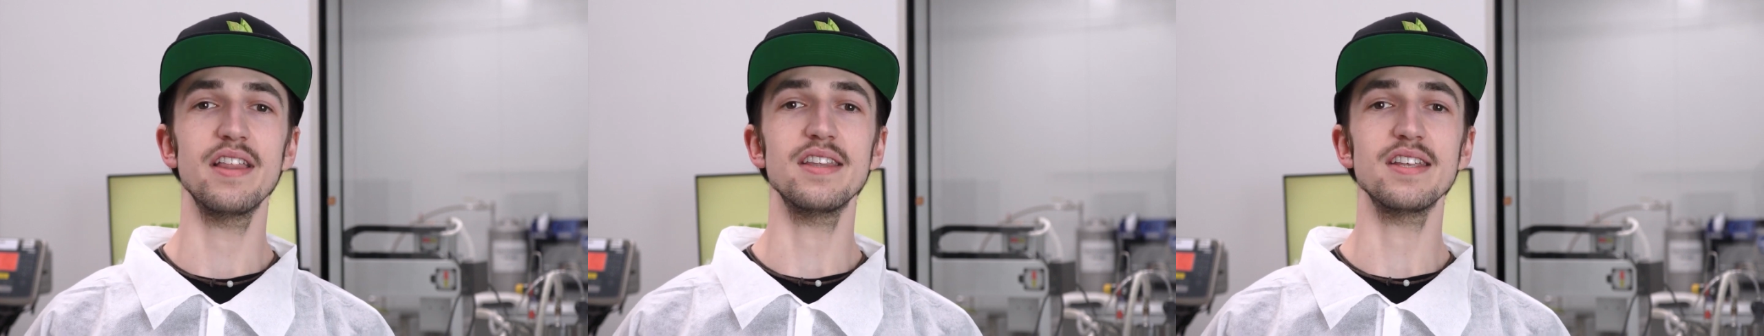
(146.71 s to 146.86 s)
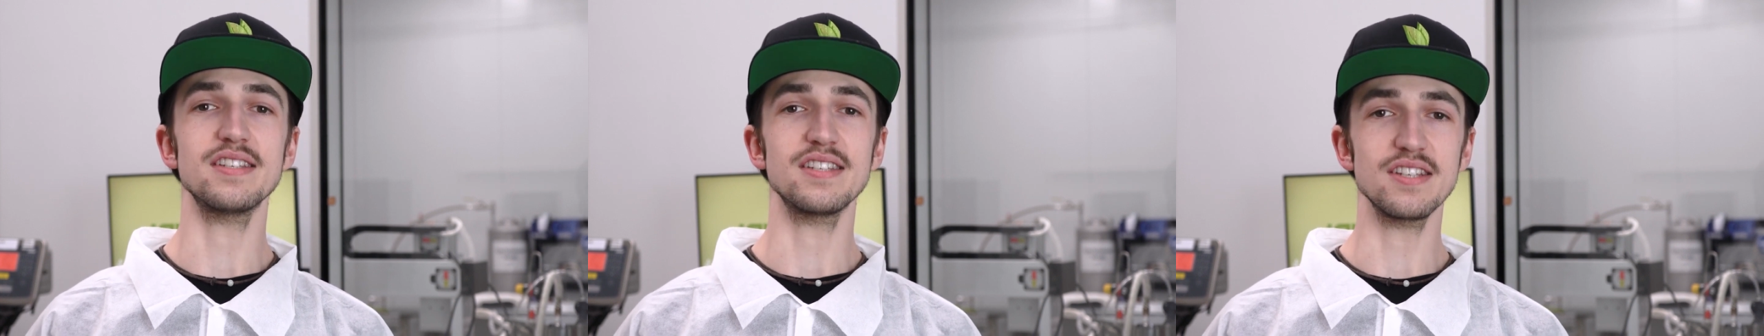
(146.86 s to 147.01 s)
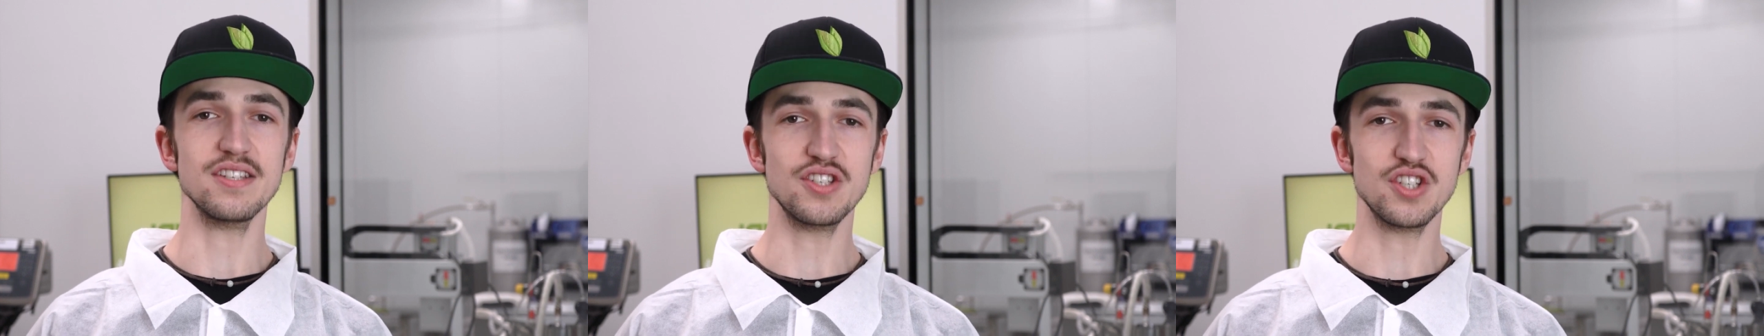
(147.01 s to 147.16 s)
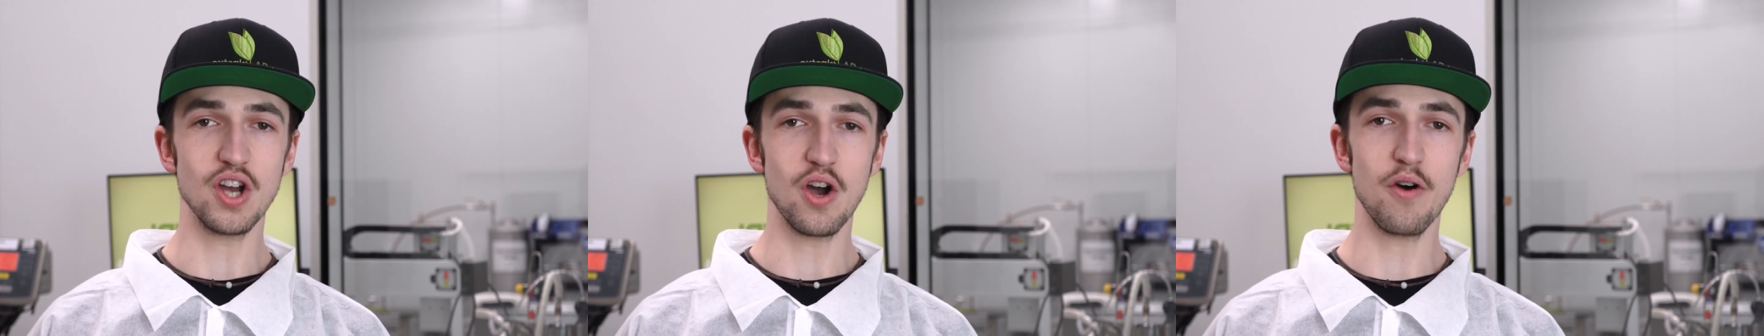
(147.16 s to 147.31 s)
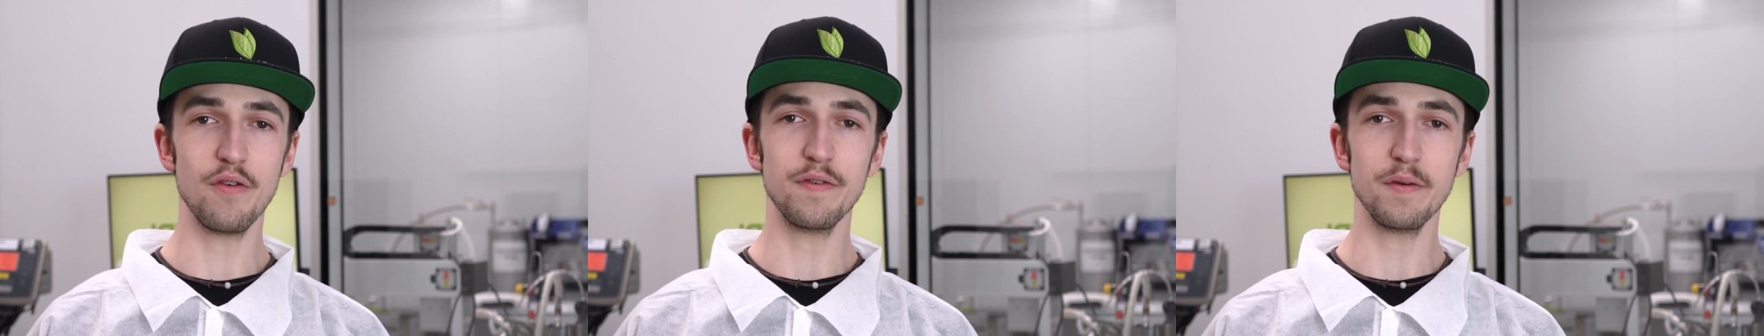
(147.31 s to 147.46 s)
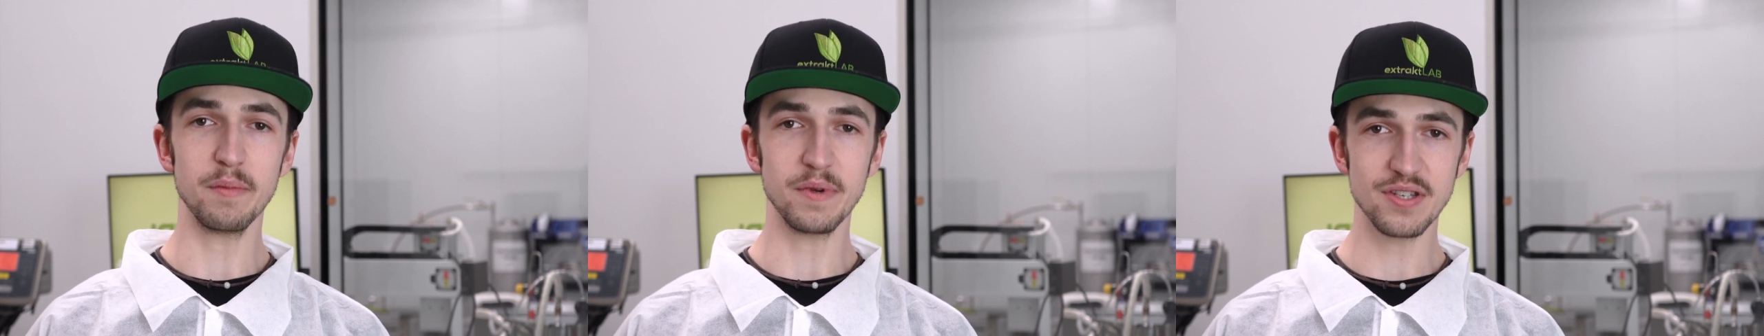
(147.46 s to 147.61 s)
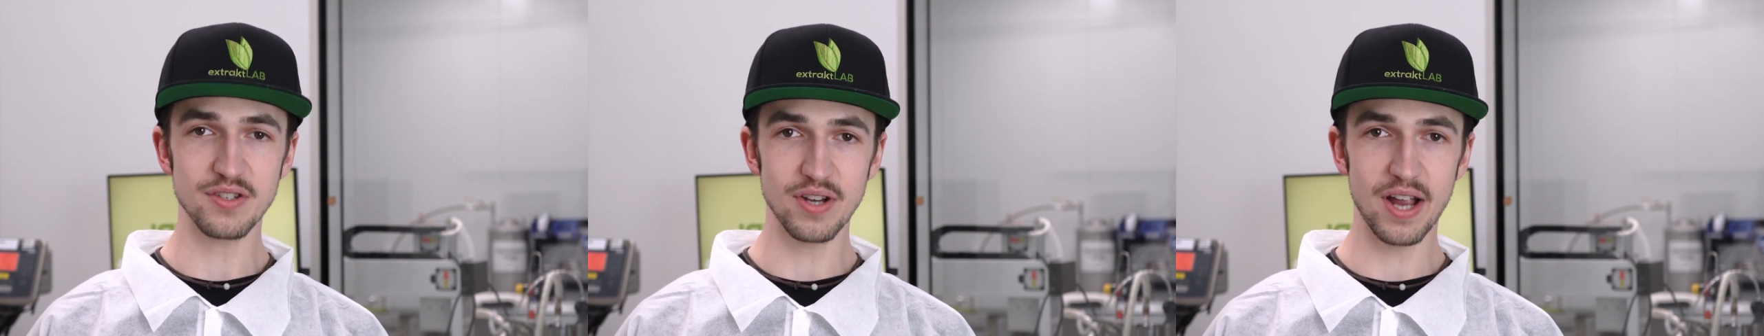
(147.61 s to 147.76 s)
This is Joe
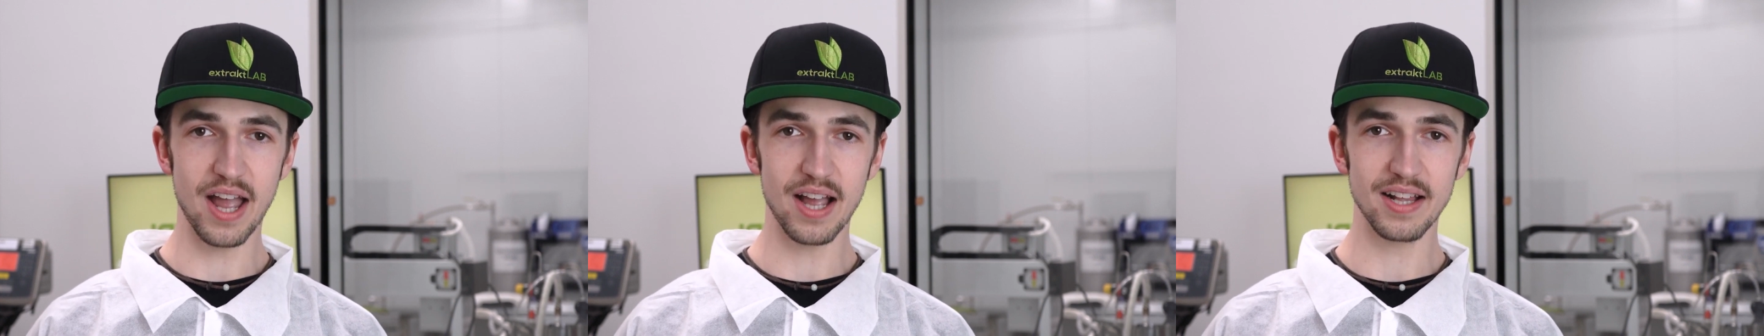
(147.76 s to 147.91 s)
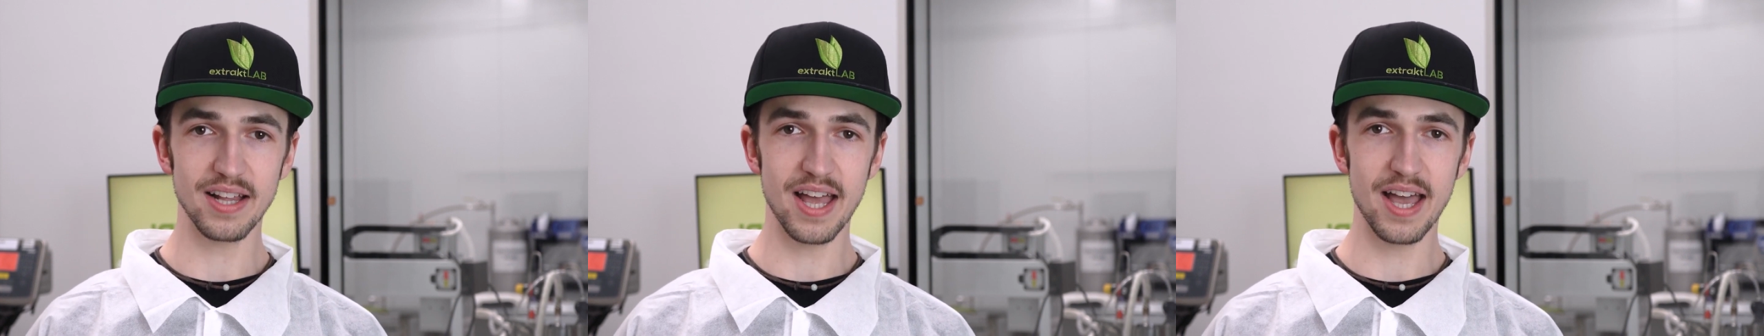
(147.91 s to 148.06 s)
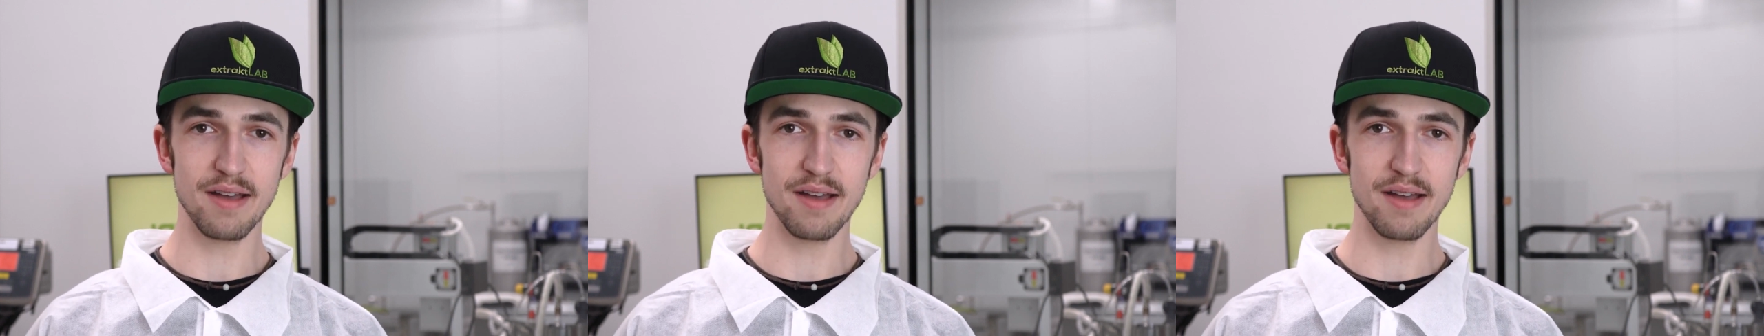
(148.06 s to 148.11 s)
from Extract